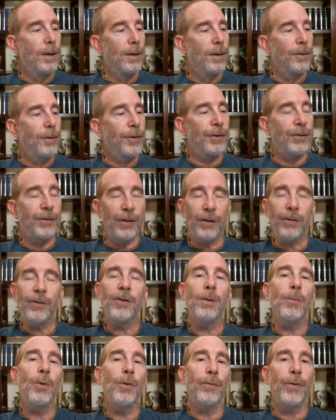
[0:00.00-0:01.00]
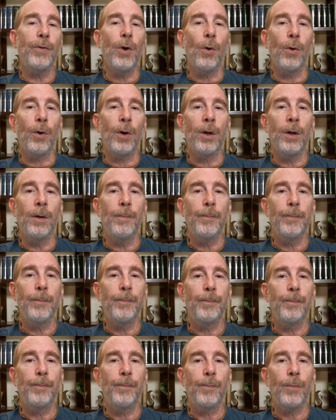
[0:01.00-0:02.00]
the system of yoga
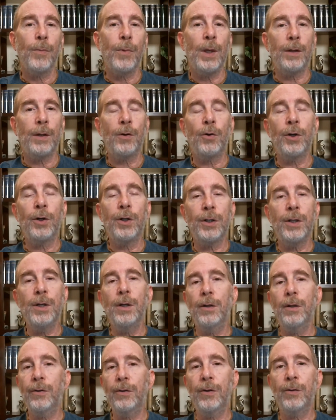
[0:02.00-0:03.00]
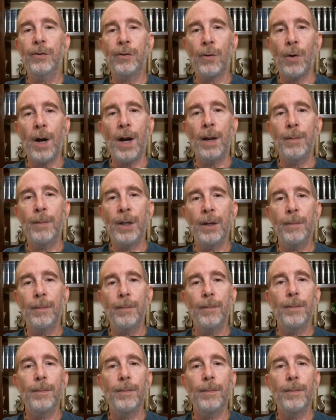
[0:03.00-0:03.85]
that Krishna is describing